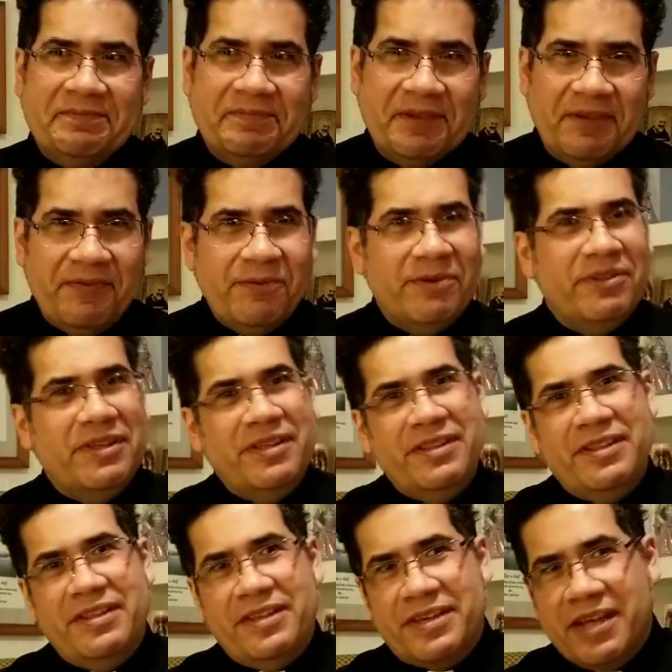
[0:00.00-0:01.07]
if you will,
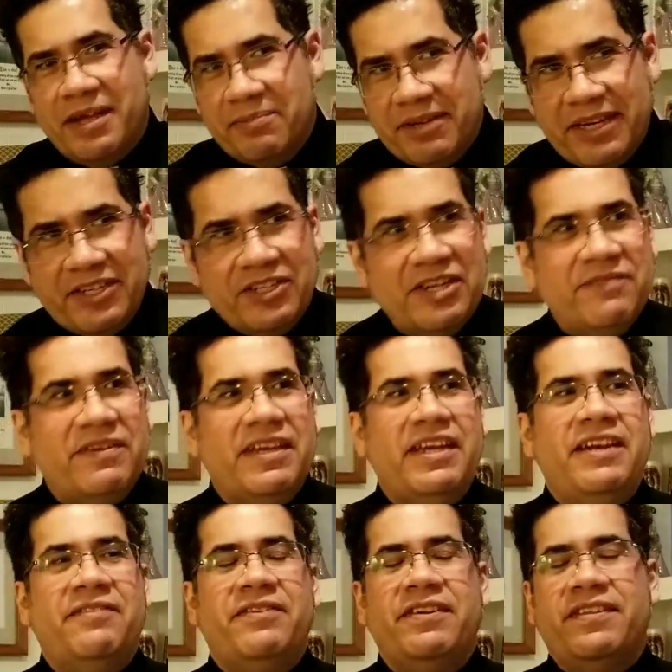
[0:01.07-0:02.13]
the culmination of
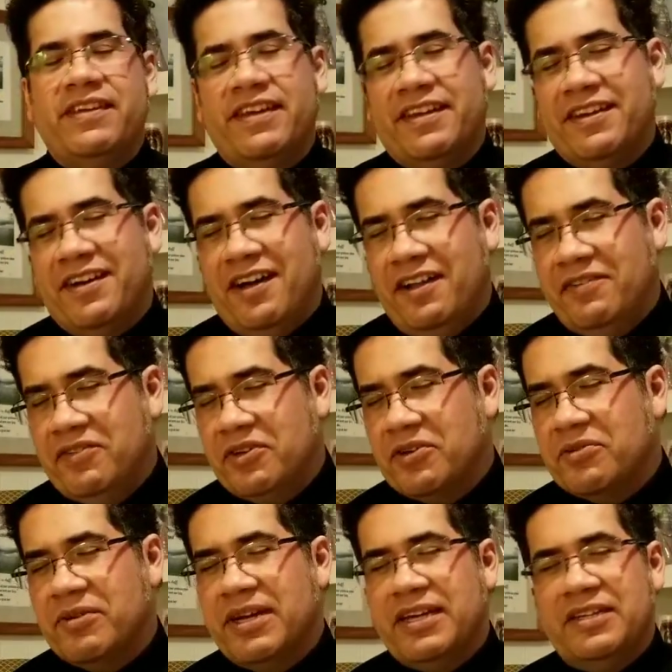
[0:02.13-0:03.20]
everything, all of the
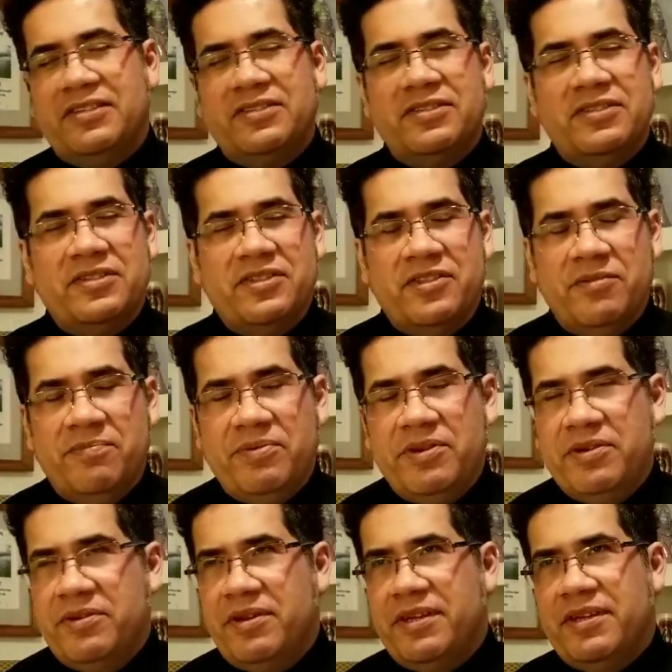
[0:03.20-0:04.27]
grace, the
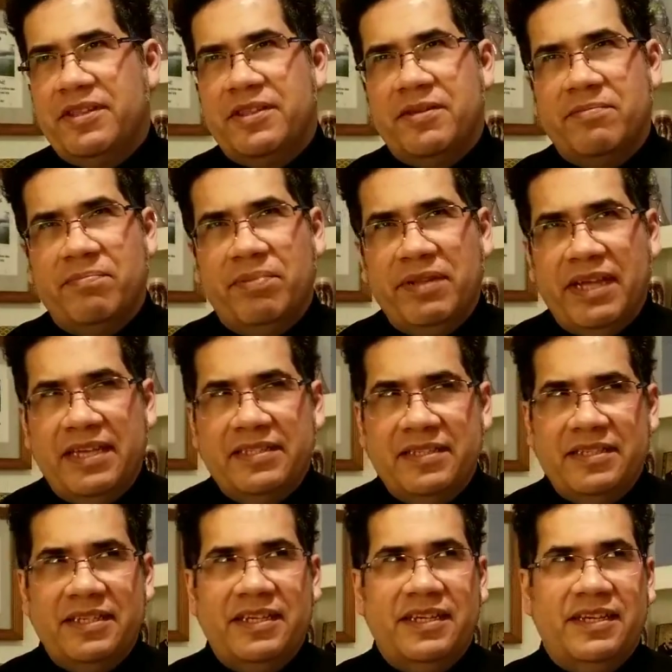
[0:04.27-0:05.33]
beauty, the
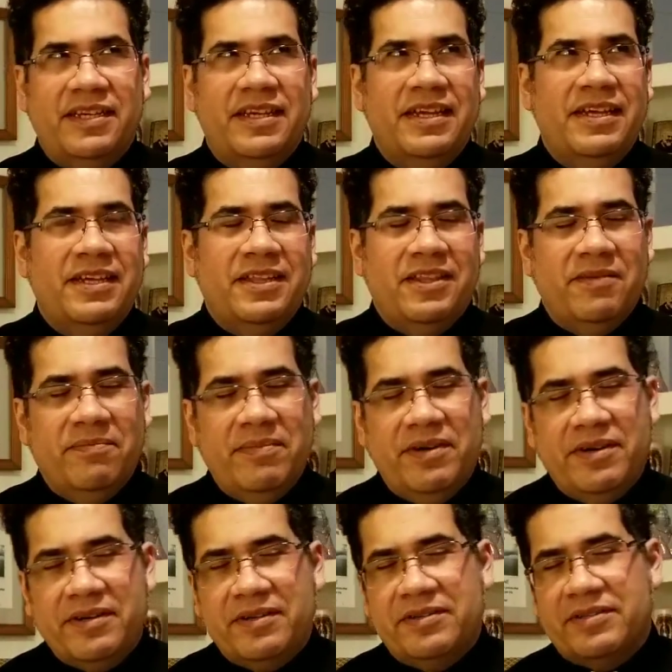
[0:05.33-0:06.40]
blessing, the
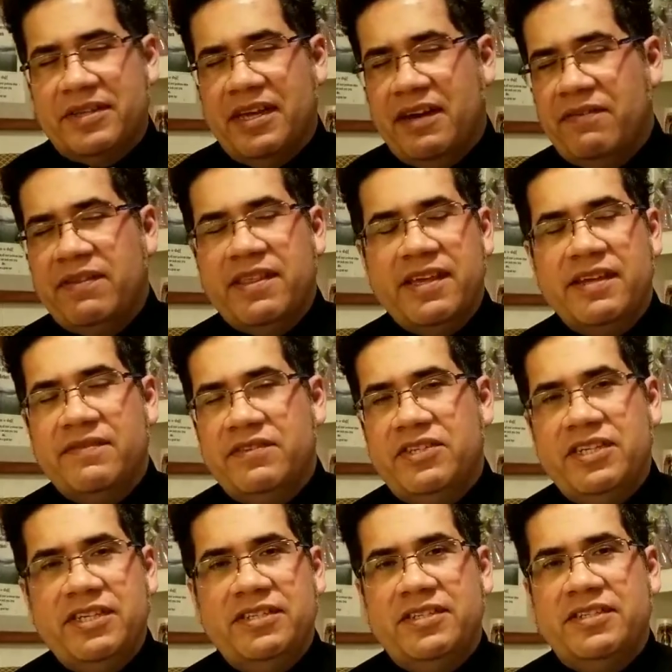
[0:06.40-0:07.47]
miracles, everything of
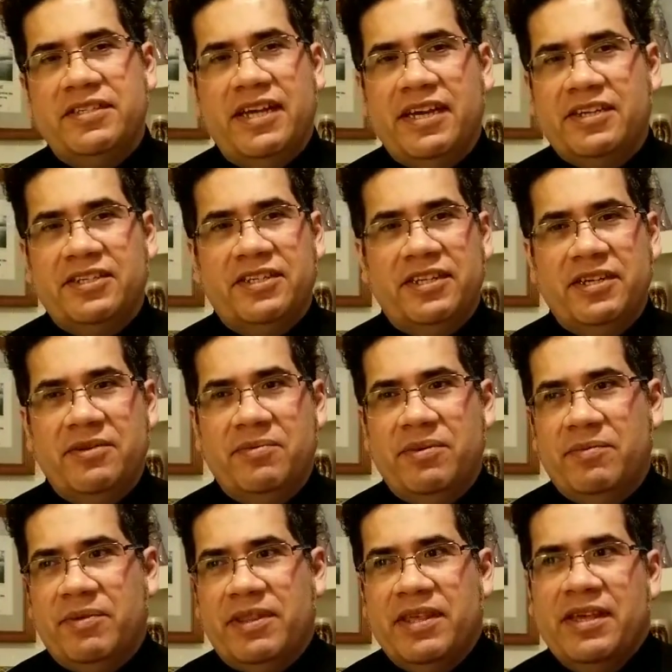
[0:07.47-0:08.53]
Jesus actually
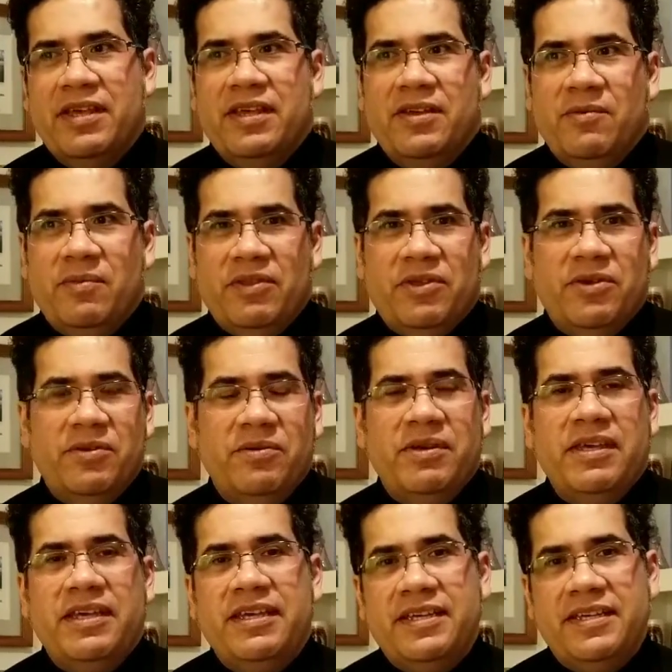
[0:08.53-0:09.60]
with who
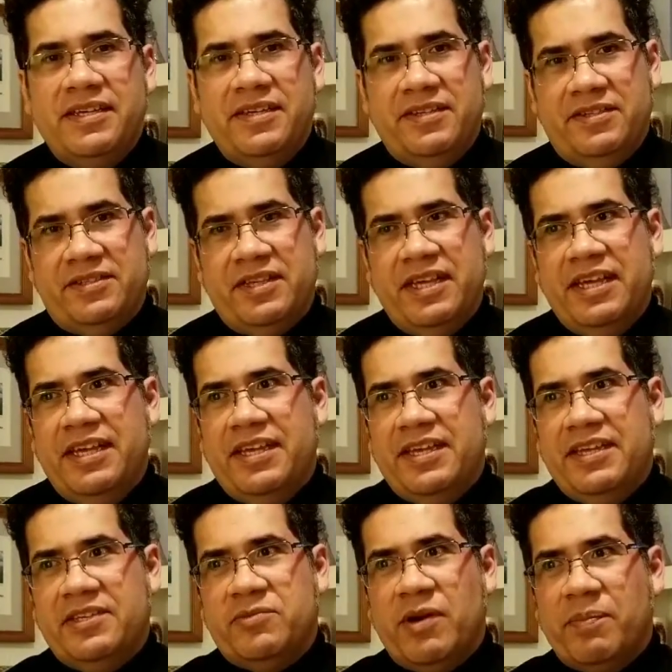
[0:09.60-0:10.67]
he is
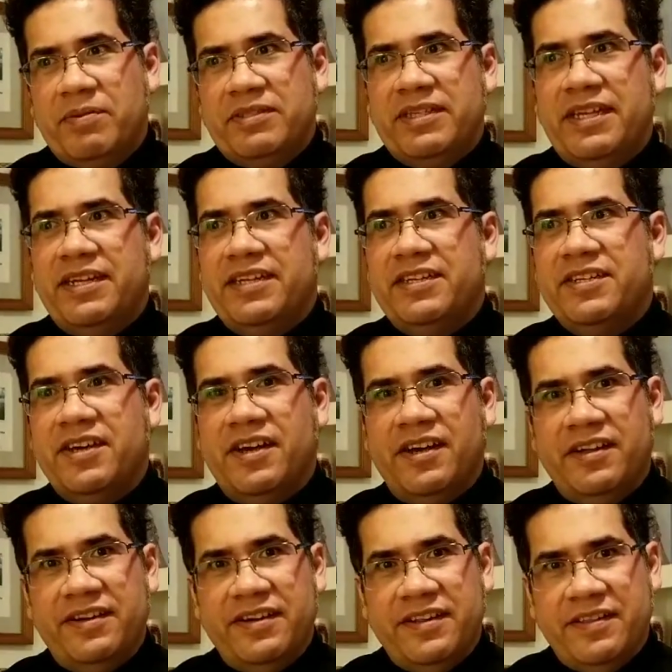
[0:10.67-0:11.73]
represented
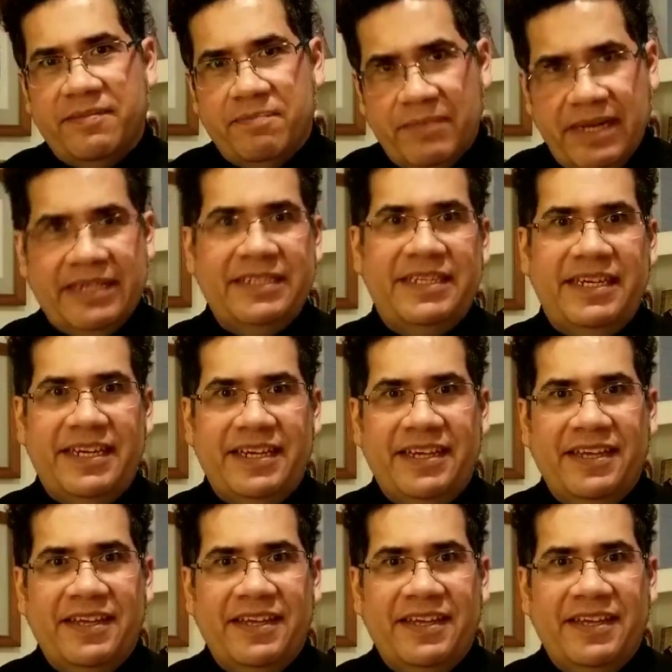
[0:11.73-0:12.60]
on Monday.